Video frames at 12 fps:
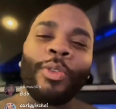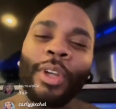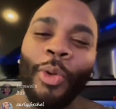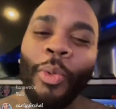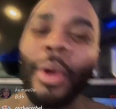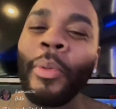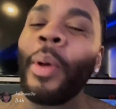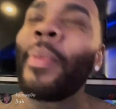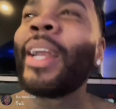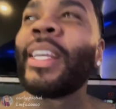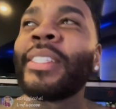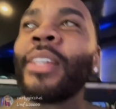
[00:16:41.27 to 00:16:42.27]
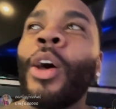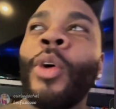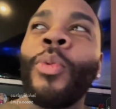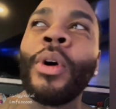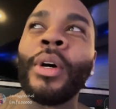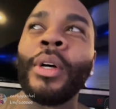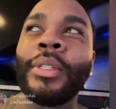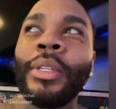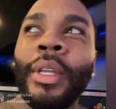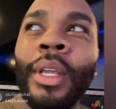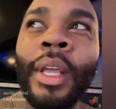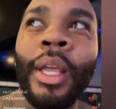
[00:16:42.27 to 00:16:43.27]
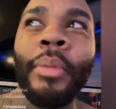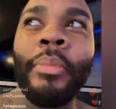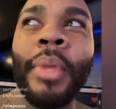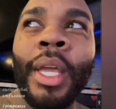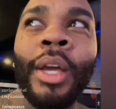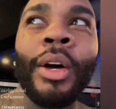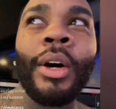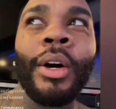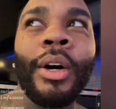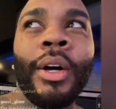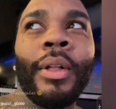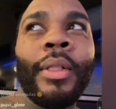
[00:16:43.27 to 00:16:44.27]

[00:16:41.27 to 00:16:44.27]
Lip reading: though. What my little song was? Me and